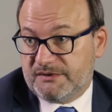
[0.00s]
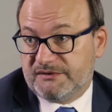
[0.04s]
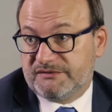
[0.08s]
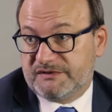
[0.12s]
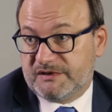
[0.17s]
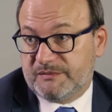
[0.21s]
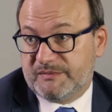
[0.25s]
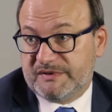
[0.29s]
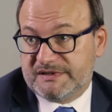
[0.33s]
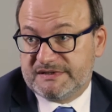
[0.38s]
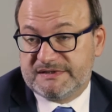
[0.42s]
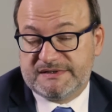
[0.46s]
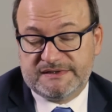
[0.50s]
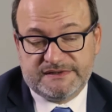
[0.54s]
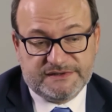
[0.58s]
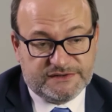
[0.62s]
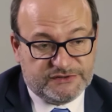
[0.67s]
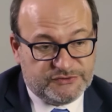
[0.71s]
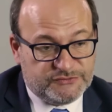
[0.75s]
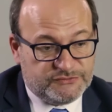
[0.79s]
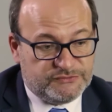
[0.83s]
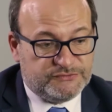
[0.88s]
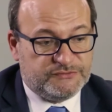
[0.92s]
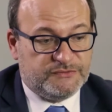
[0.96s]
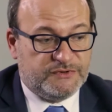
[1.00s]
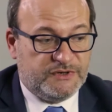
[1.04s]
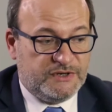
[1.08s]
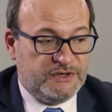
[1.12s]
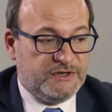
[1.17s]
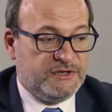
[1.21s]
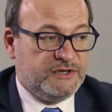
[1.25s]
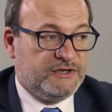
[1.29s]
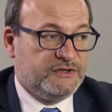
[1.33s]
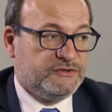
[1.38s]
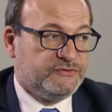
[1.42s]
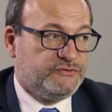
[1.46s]
You have capacity
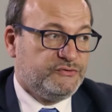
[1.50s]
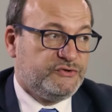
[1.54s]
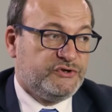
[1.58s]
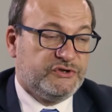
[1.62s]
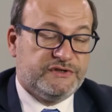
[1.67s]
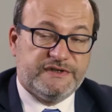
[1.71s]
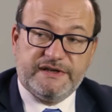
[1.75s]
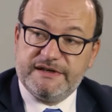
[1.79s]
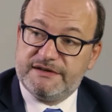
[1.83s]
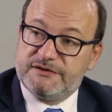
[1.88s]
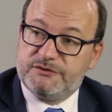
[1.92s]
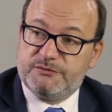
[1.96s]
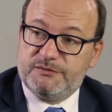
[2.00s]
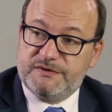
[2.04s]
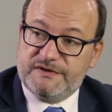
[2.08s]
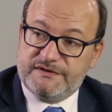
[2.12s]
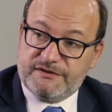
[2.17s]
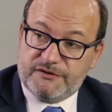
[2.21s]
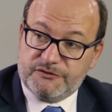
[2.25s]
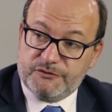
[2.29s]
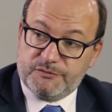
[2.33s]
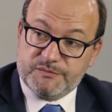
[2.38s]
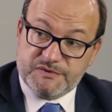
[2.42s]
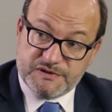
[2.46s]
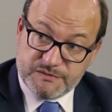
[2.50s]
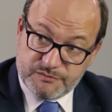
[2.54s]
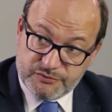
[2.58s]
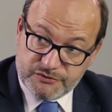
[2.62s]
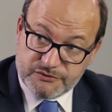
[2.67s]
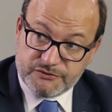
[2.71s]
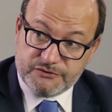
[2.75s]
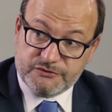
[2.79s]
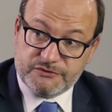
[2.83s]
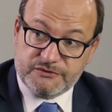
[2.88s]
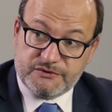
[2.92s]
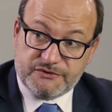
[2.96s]
to connect with other
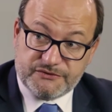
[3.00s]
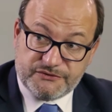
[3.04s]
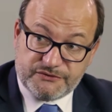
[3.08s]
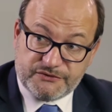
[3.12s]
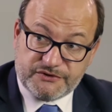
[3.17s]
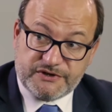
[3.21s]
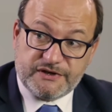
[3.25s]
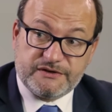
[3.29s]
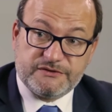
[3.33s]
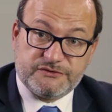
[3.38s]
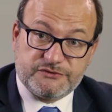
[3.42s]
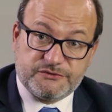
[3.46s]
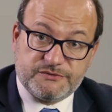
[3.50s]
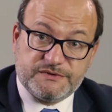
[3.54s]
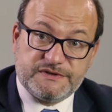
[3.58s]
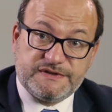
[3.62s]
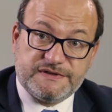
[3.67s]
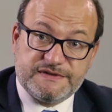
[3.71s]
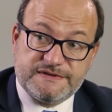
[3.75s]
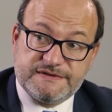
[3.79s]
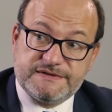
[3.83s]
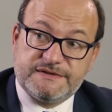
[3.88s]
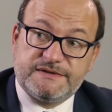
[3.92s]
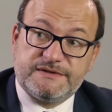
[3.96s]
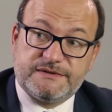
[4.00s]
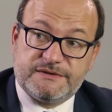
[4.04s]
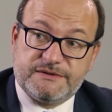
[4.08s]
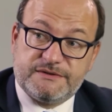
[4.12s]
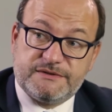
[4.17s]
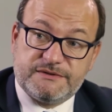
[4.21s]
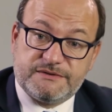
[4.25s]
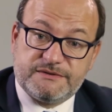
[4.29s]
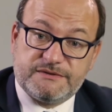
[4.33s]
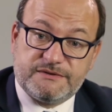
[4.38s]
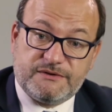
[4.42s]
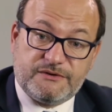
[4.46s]
people, other countries,
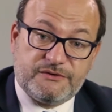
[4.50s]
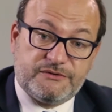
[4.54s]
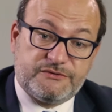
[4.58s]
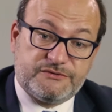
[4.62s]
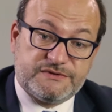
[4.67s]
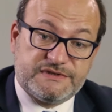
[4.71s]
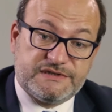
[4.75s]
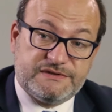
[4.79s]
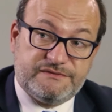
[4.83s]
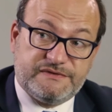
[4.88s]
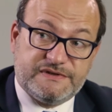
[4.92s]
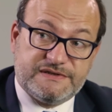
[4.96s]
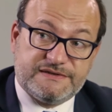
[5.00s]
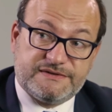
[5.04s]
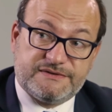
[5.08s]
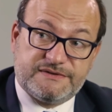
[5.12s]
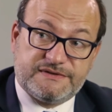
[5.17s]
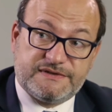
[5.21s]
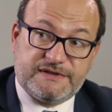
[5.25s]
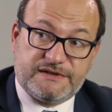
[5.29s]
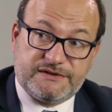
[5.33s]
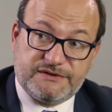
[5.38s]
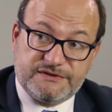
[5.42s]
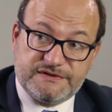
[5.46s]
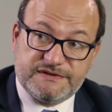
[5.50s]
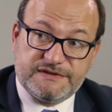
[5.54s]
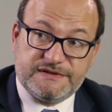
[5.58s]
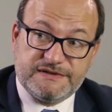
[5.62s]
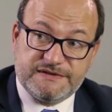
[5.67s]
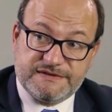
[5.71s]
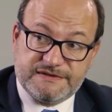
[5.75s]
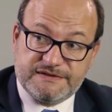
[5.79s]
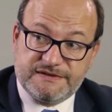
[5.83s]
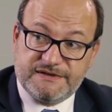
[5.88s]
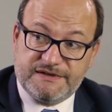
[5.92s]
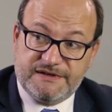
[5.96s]
other civil
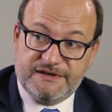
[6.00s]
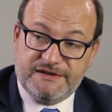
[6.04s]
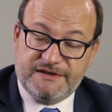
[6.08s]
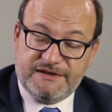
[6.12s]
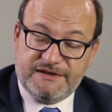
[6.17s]
societies,